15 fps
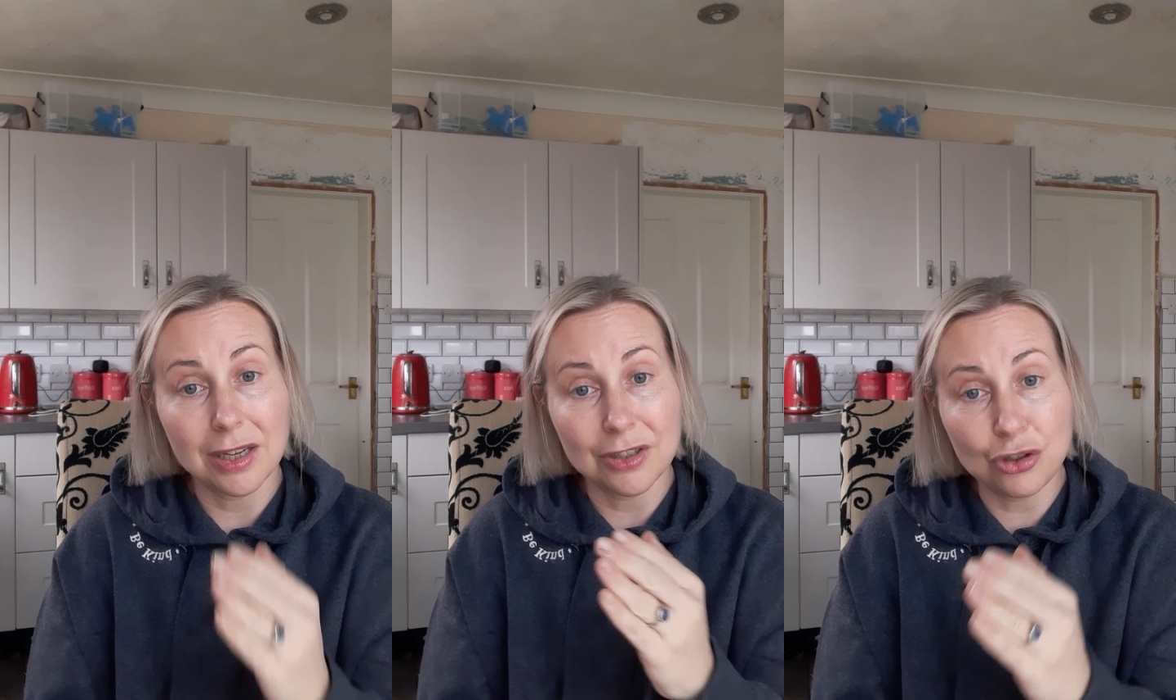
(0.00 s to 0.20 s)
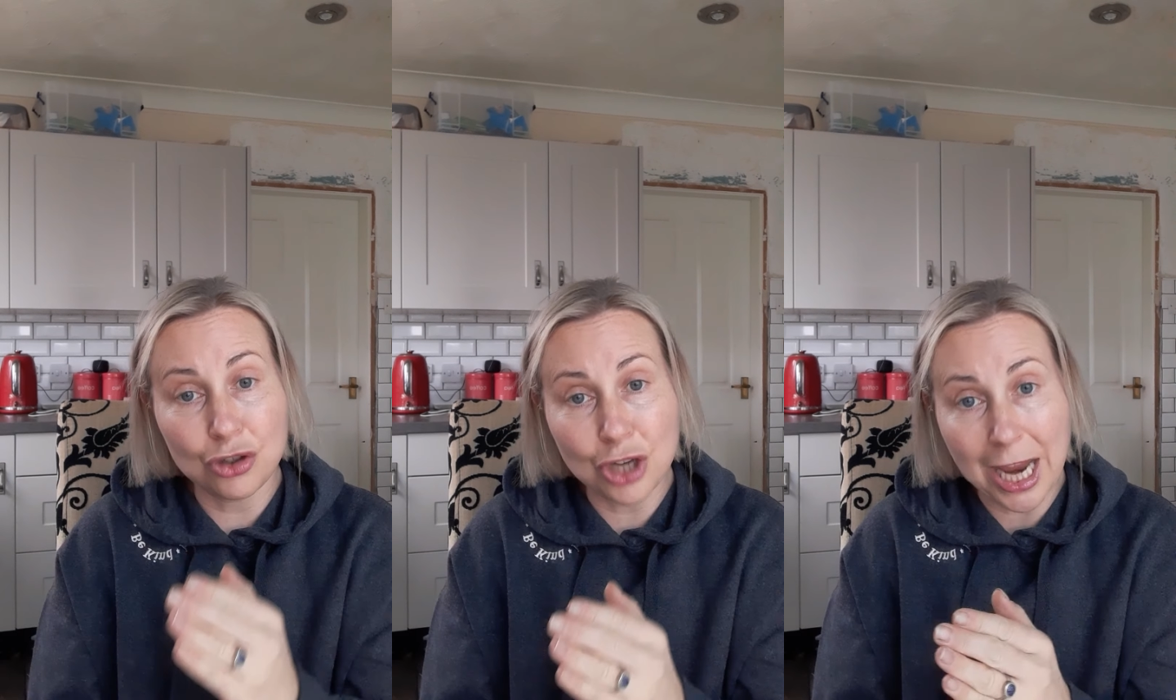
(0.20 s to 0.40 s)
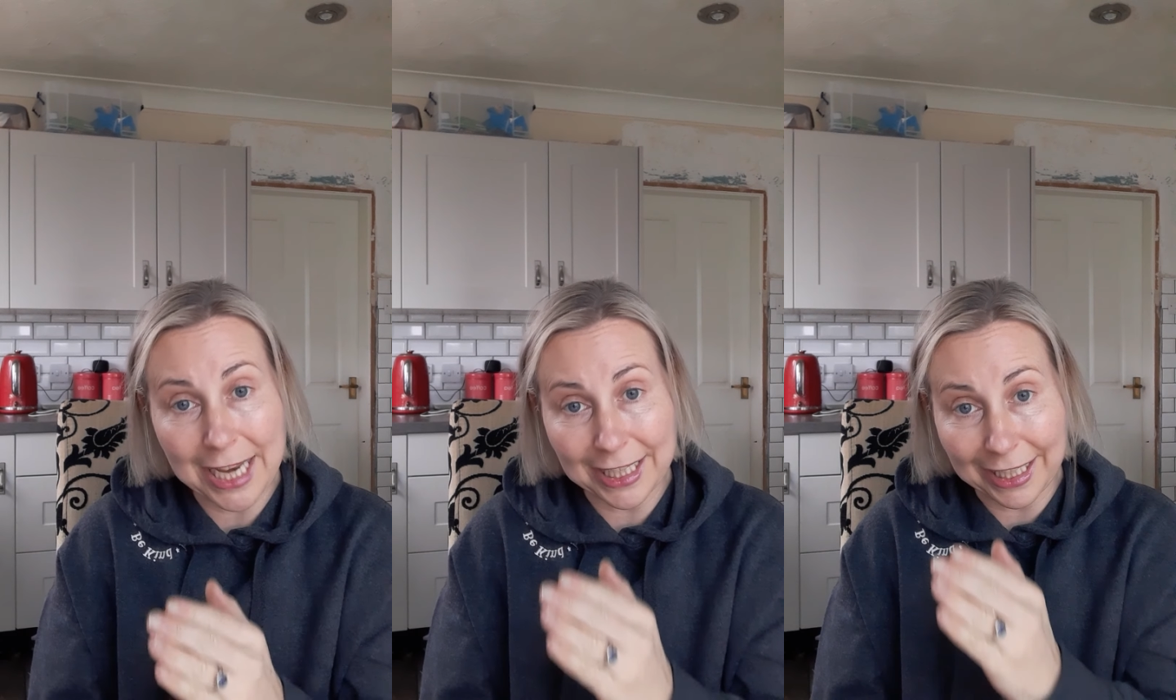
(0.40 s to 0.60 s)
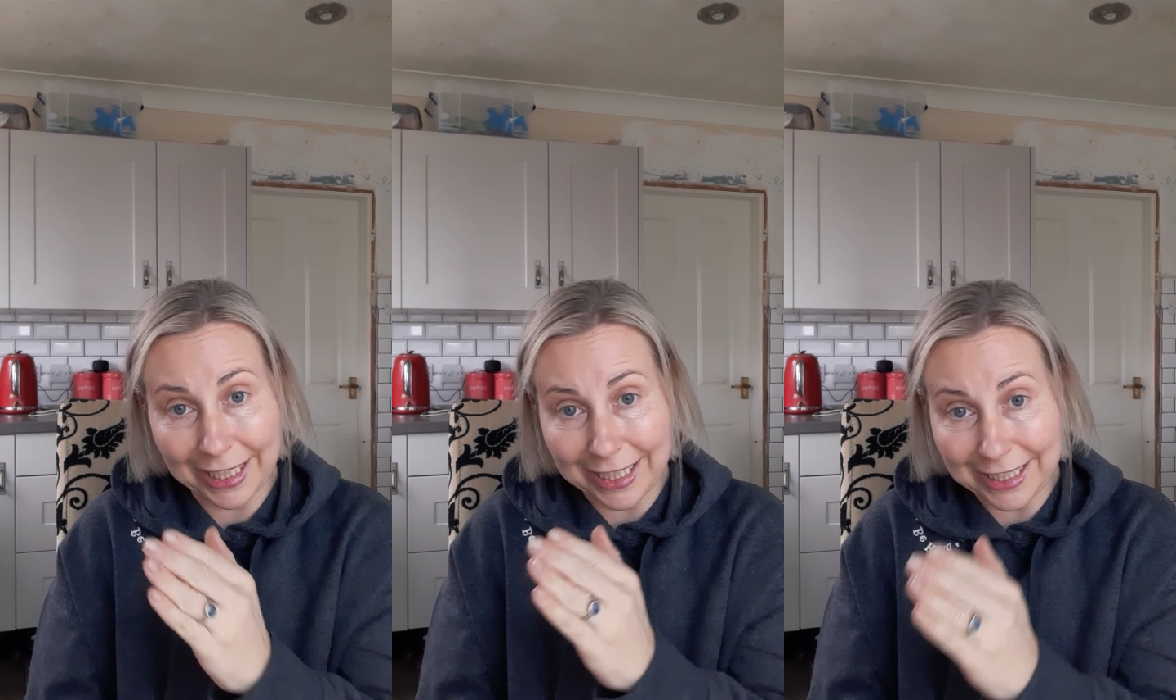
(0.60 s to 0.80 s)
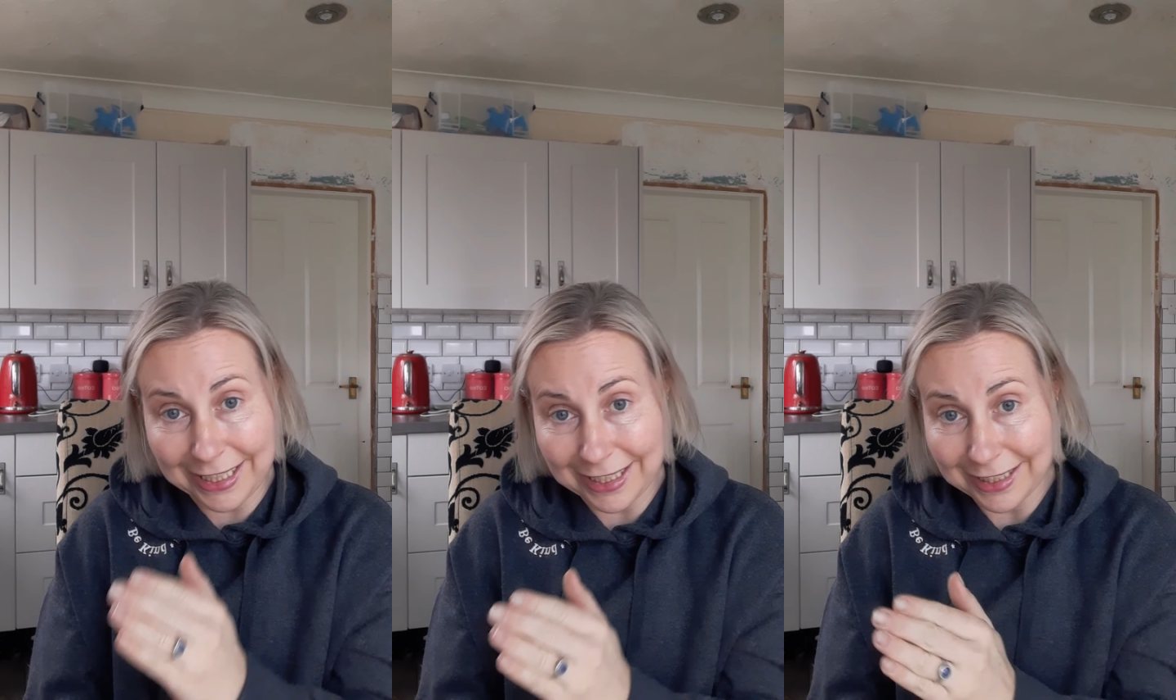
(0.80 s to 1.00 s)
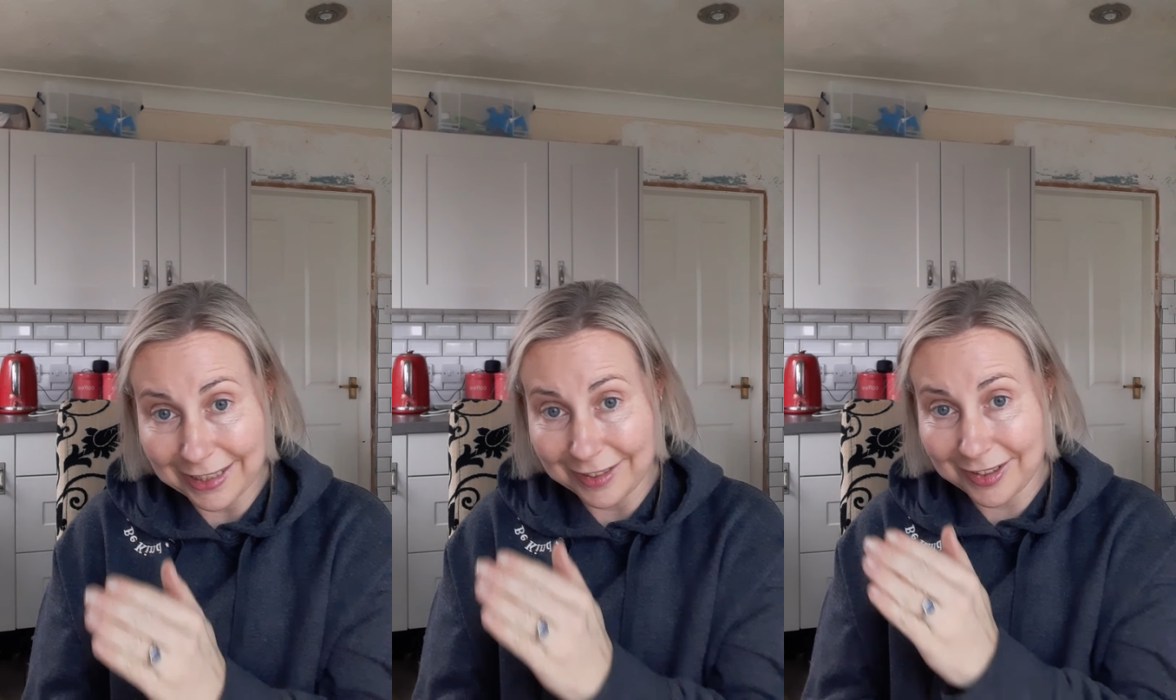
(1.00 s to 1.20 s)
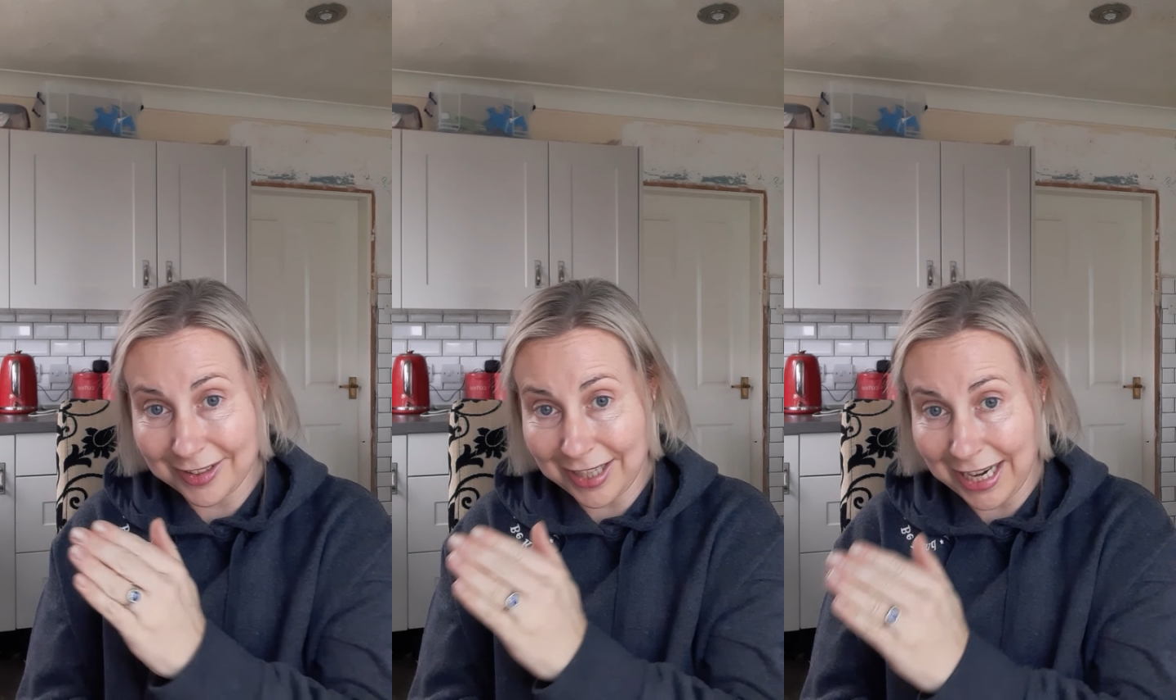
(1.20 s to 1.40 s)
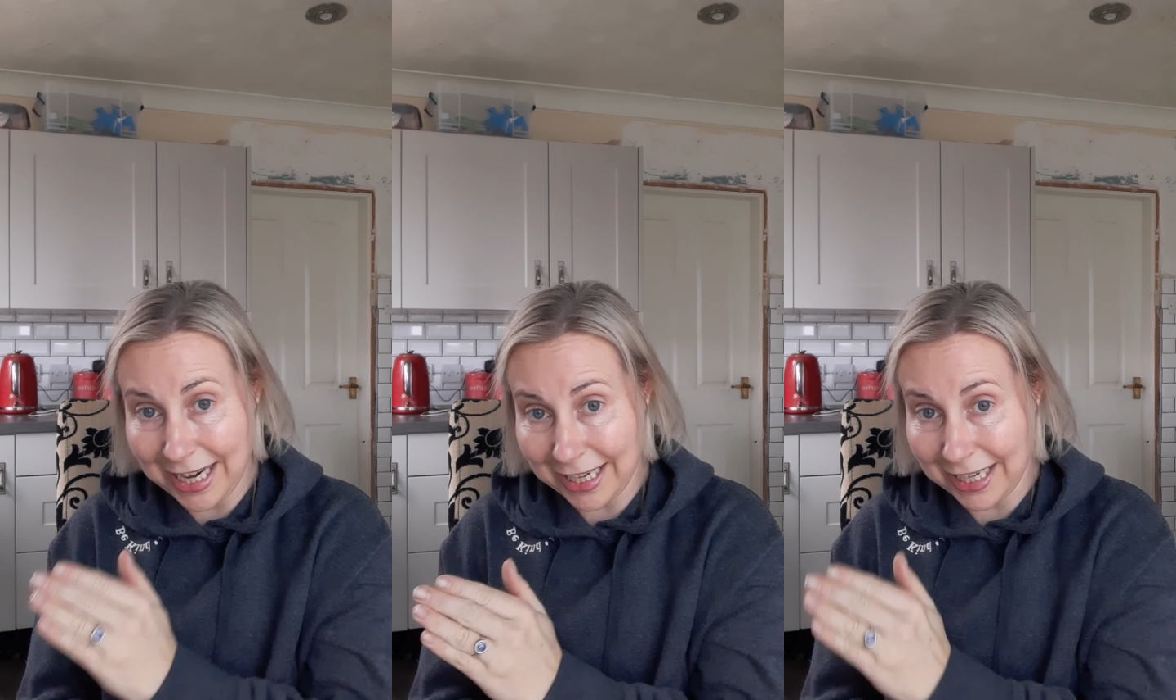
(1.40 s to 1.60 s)
gently
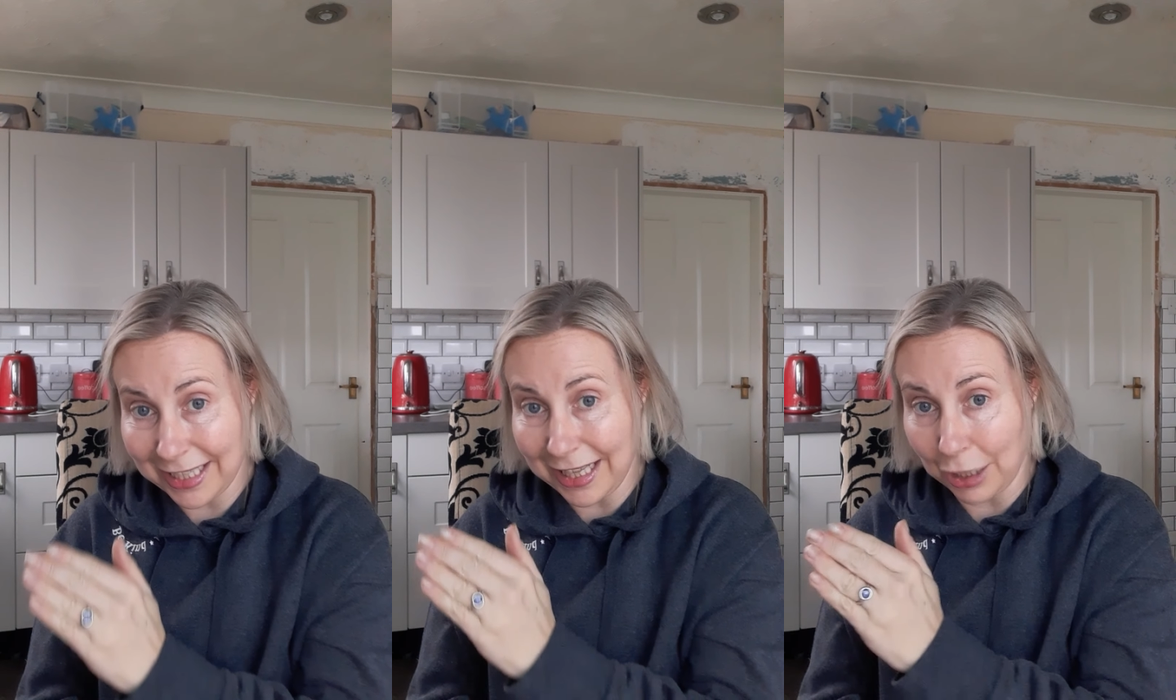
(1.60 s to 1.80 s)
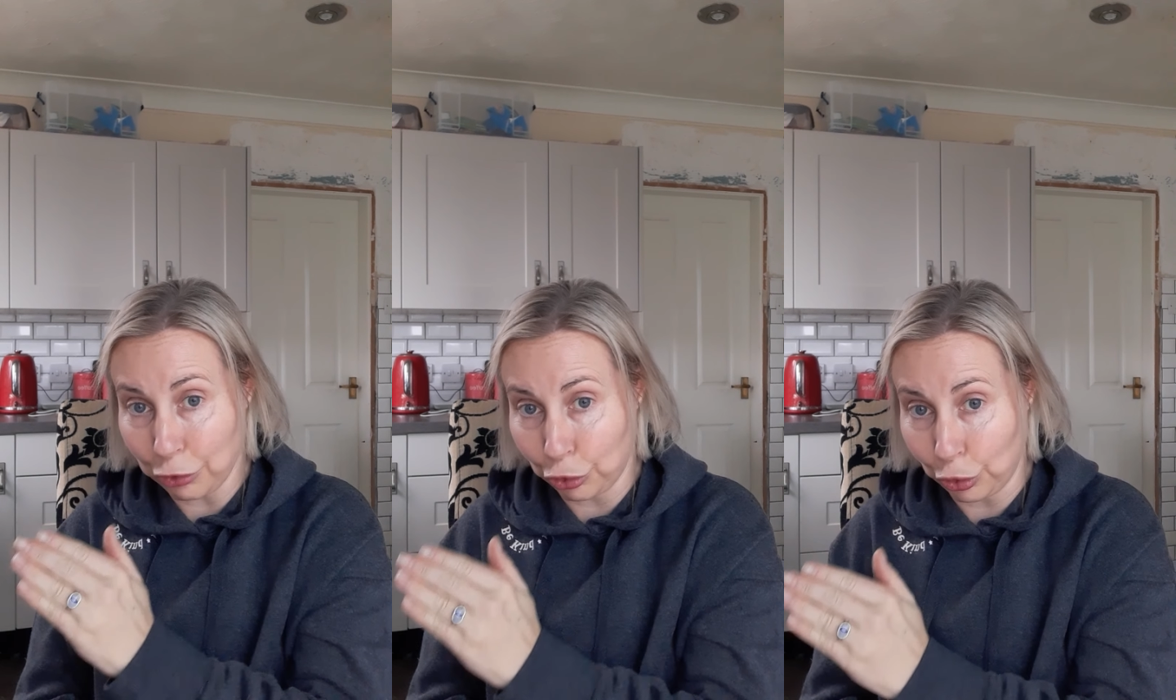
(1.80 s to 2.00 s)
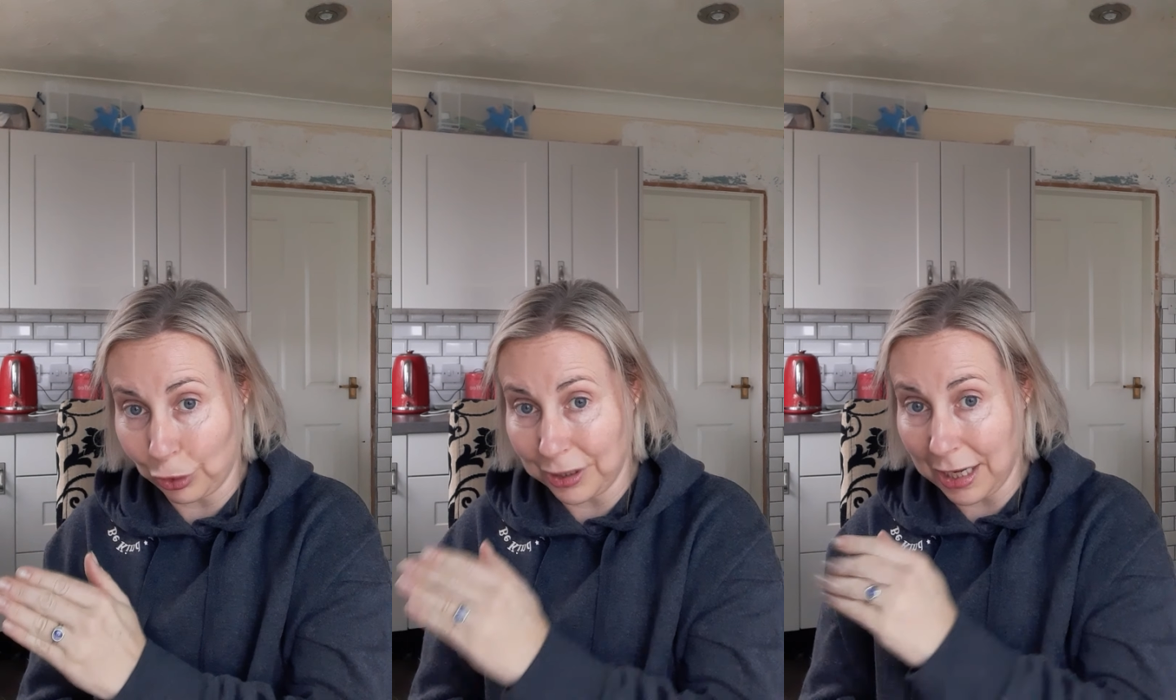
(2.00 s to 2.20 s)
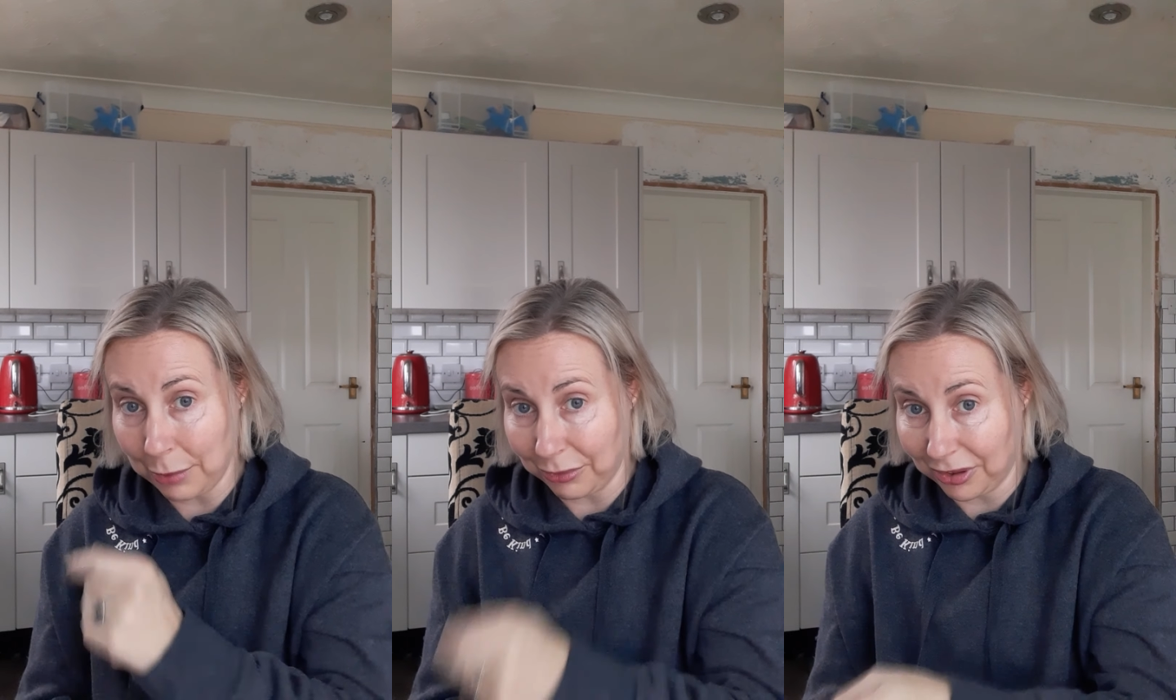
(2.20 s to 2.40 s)
taking that sugar down.